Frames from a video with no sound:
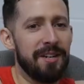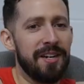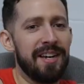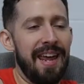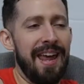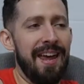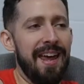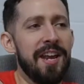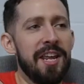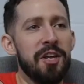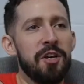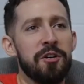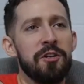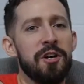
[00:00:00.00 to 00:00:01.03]
like any
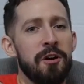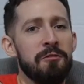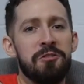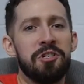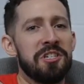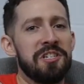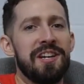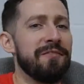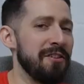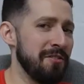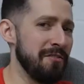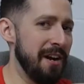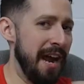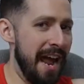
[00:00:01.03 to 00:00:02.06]
good coach is
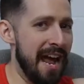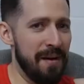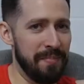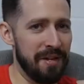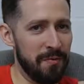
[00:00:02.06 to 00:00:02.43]
never happy